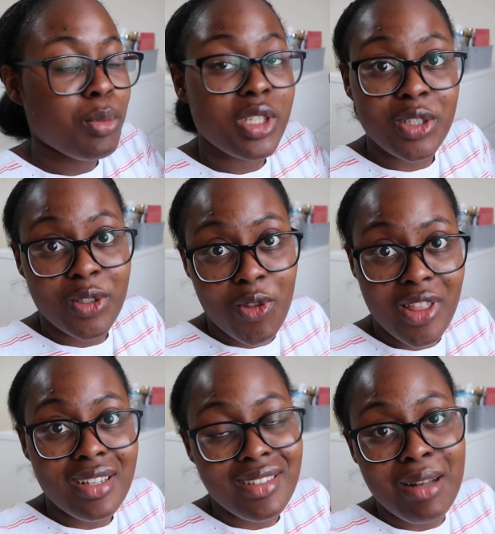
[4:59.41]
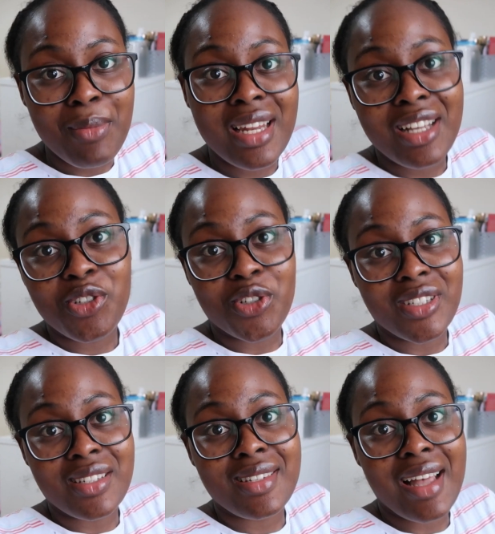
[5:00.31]
But the good thing is that my
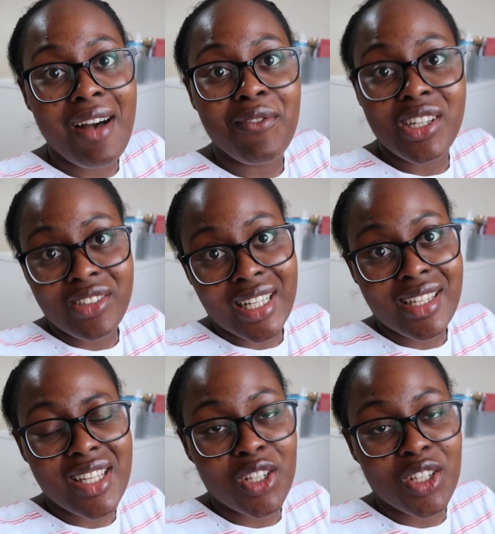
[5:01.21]
lecturers are very nice